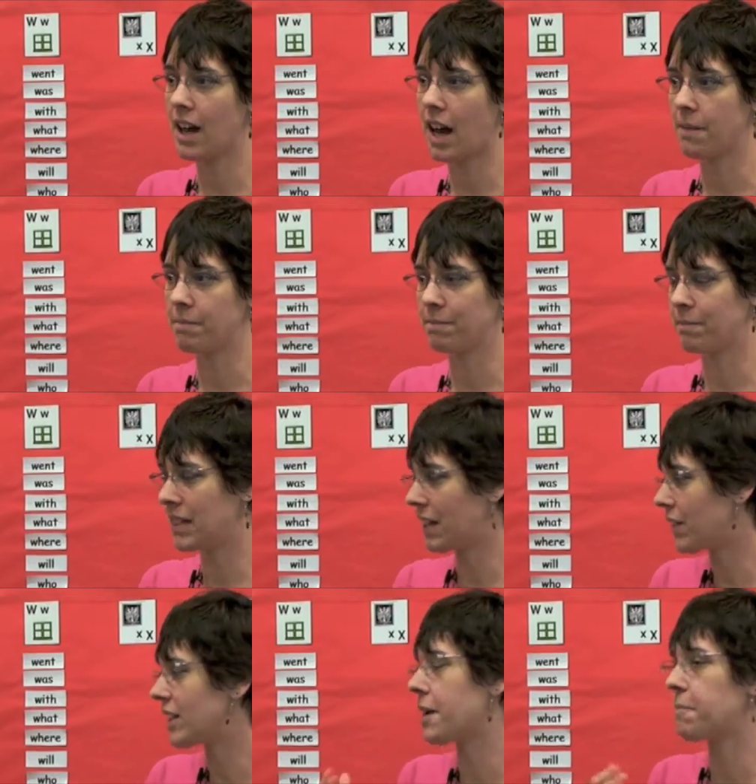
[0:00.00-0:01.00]
I'm
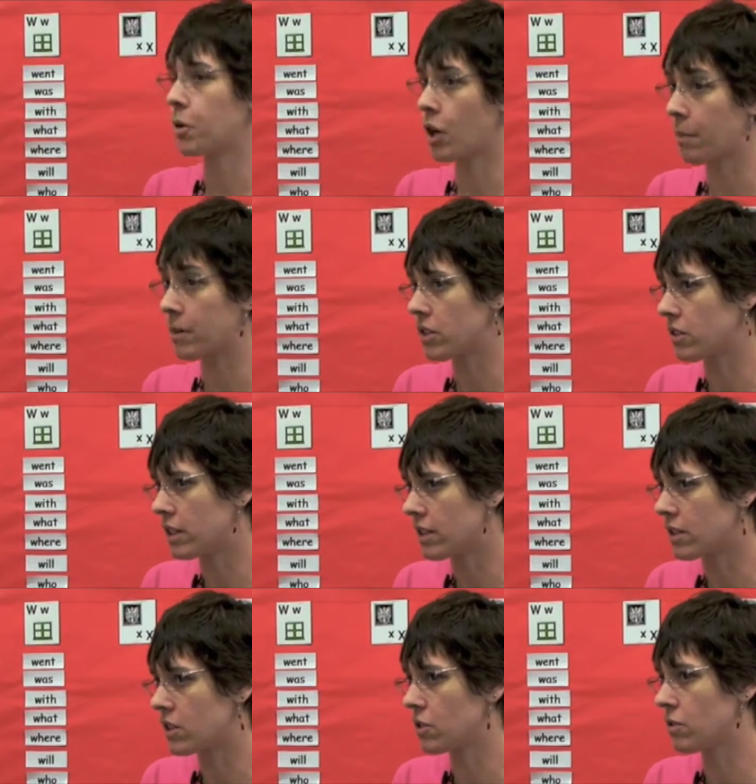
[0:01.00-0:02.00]
giving them more
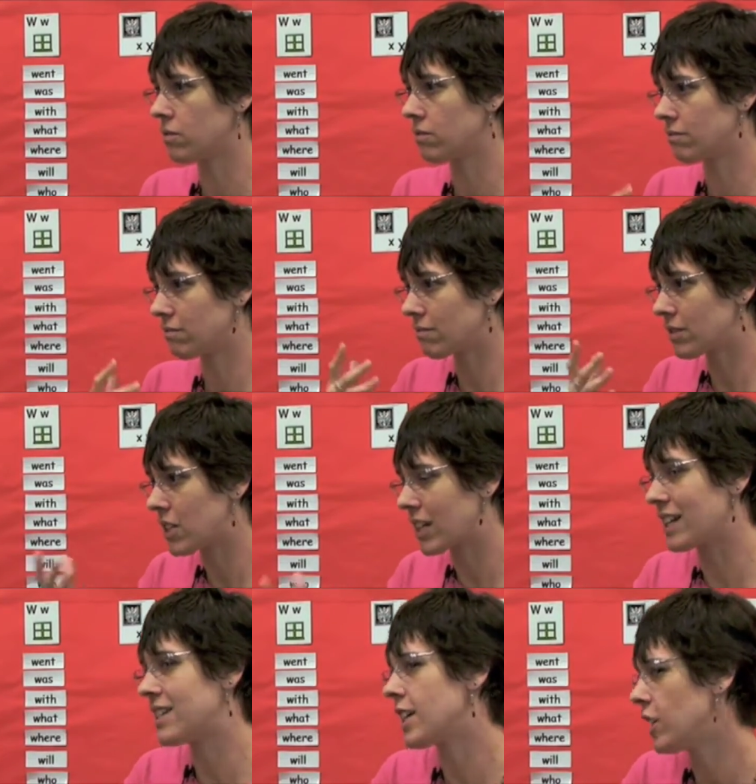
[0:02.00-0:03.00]
opportunities to, to
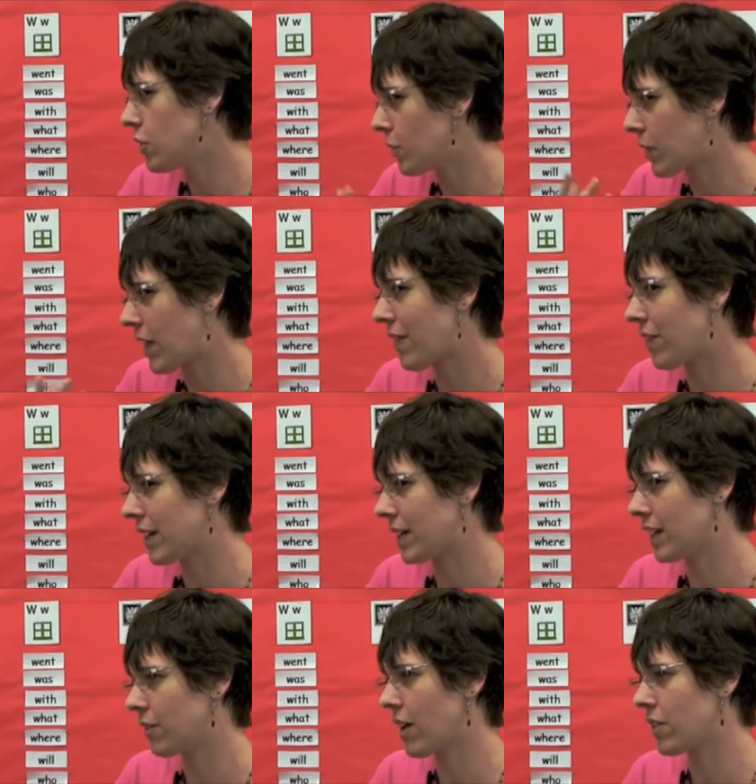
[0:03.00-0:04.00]
continue with that
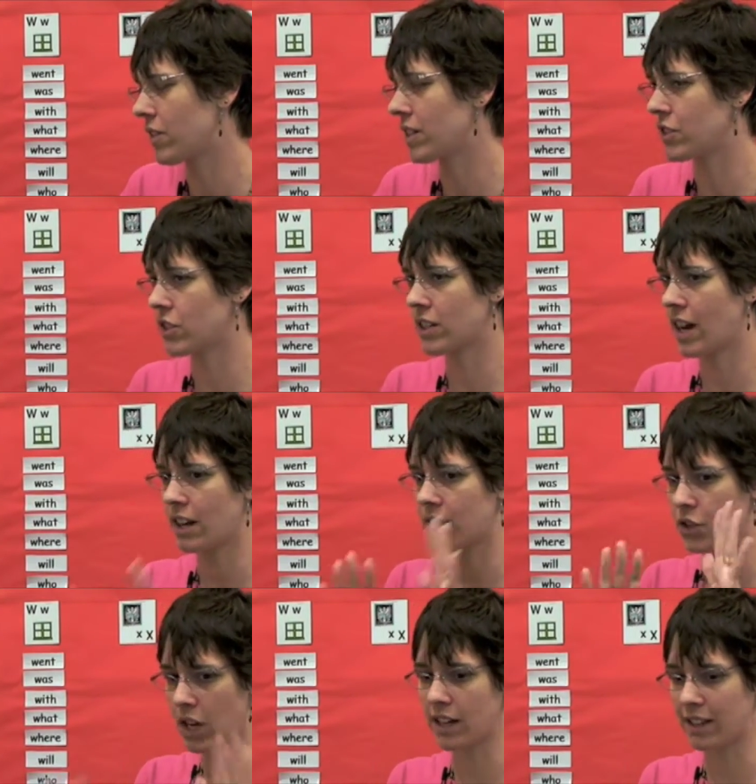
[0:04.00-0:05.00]
thinking rather than just kind
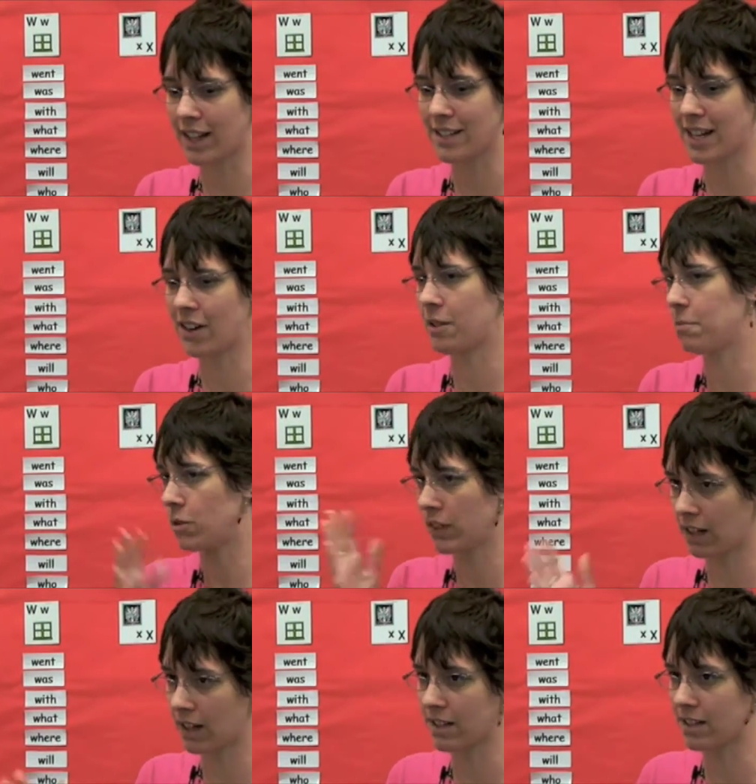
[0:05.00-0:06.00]
of shutting that down and
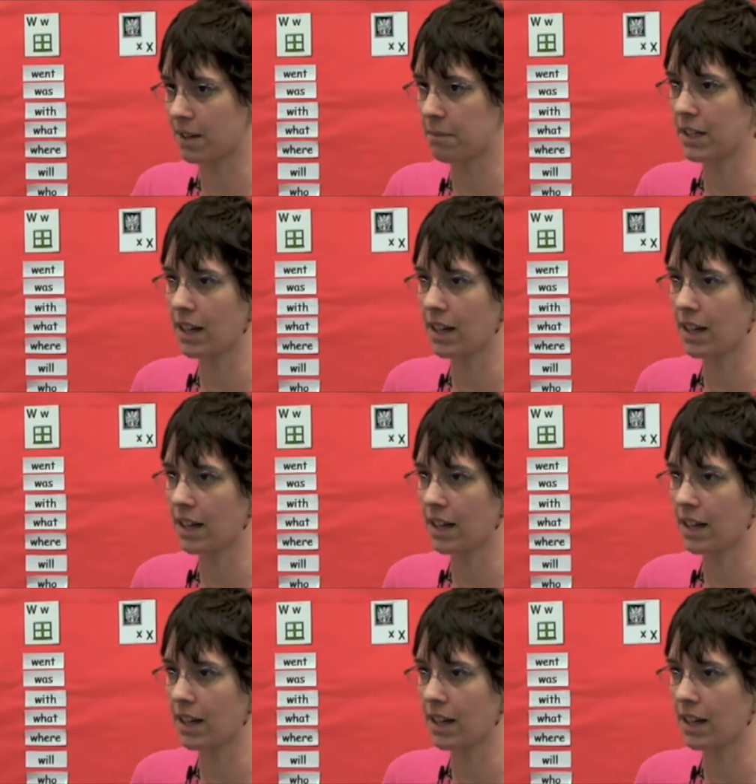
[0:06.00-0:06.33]
moving on to something